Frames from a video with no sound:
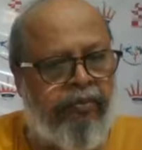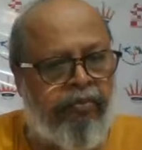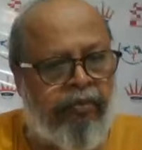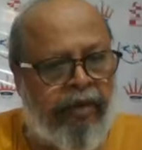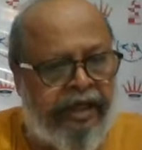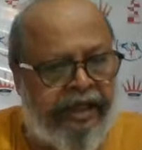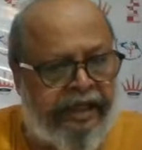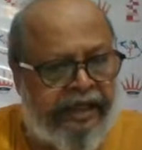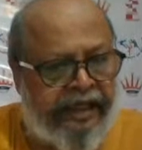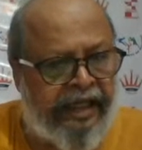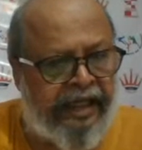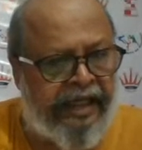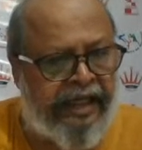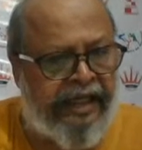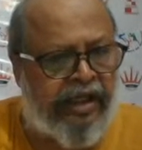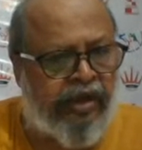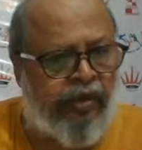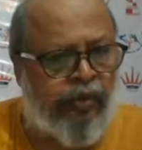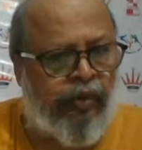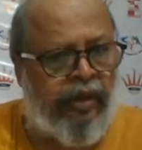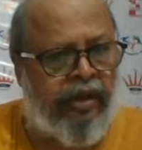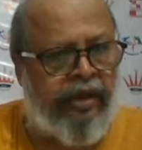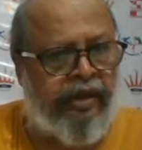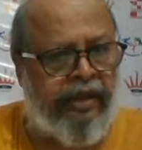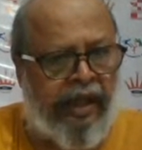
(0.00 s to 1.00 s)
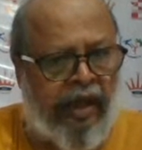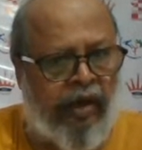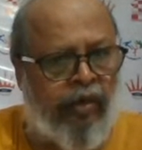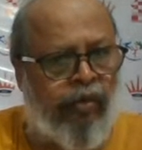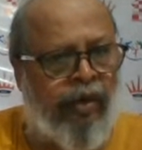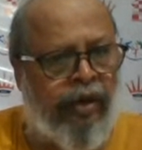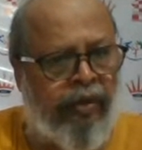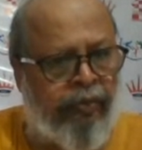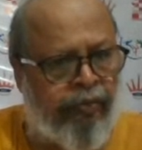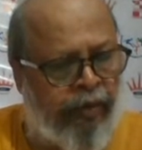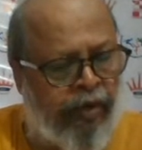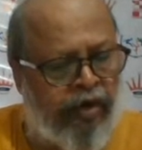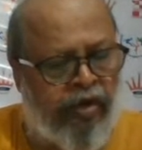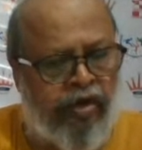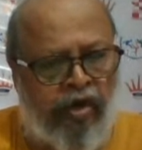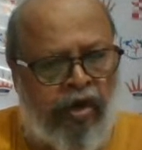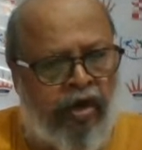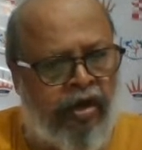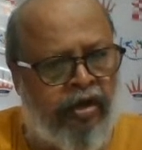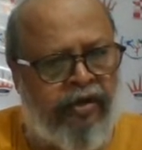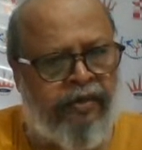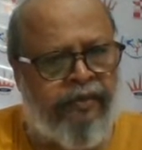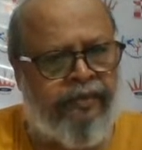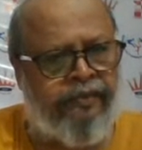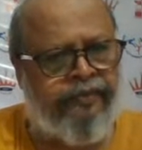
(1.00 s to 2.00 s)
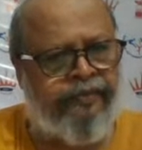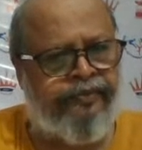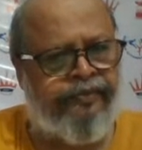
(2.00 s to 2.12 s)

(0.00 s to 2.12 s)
Material equal. Now one pawn gone.